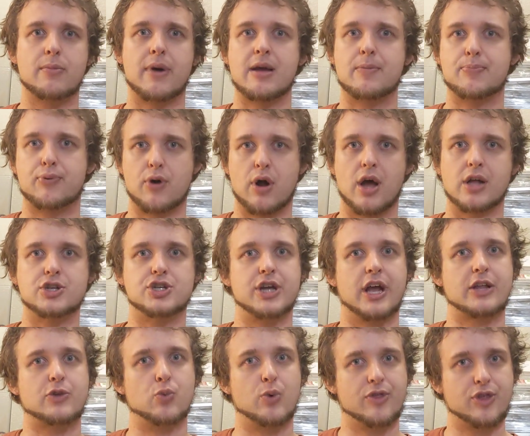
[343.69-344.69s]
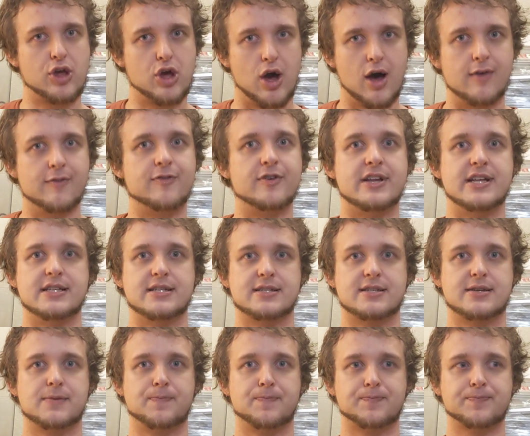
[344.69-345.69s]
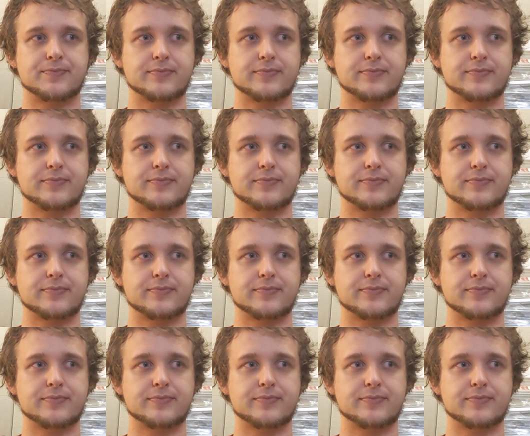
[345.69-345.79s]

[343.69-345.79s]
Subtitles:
my project with confidence,